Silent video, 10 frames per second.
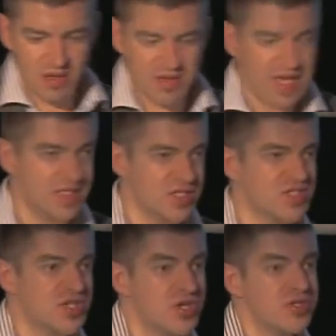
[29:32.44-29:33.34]
that a
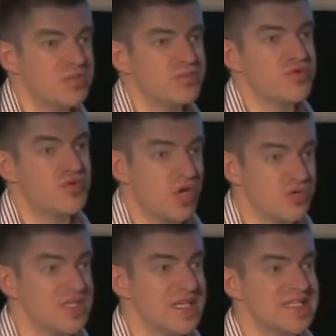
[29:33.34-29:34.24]
certain
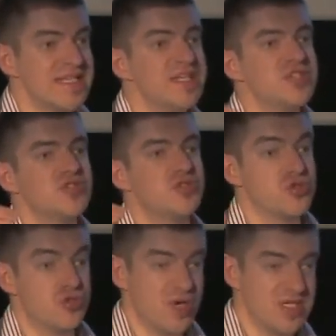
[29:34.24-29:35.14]
process is
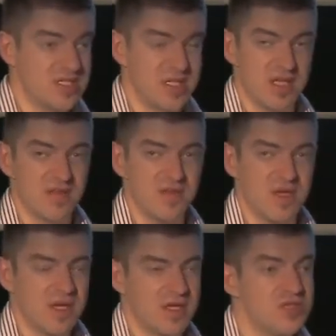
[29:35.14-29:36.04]
trusted
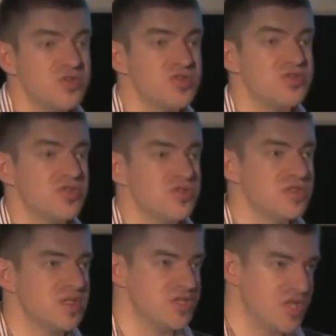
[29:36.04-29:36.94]
to
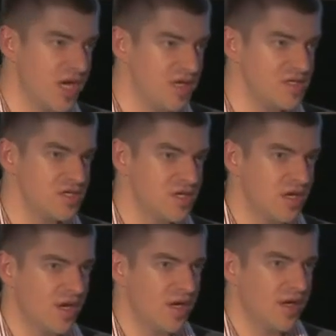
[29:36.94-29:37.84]
introduce the change.
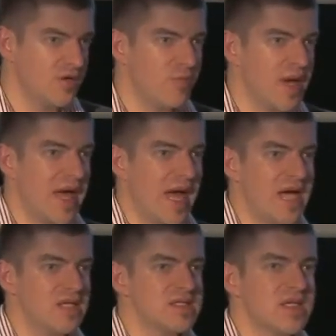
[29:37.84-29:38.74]
You might
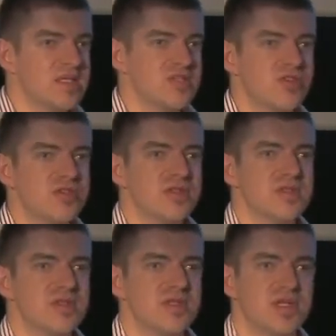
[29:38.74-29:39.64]
add a
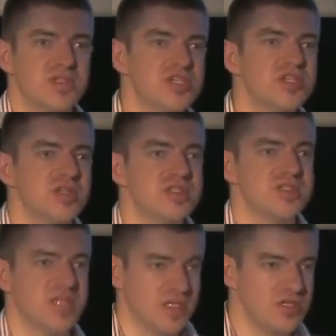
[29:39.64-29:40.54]
certain digital
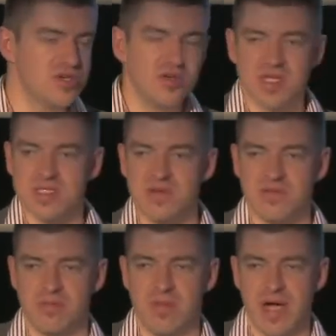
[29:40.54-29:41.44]
signature, let's say
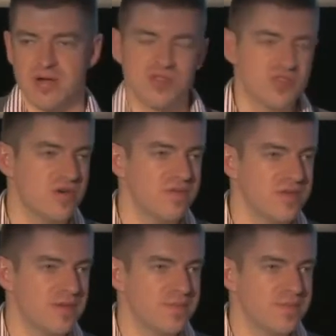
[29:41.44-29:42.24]
from Microsoft,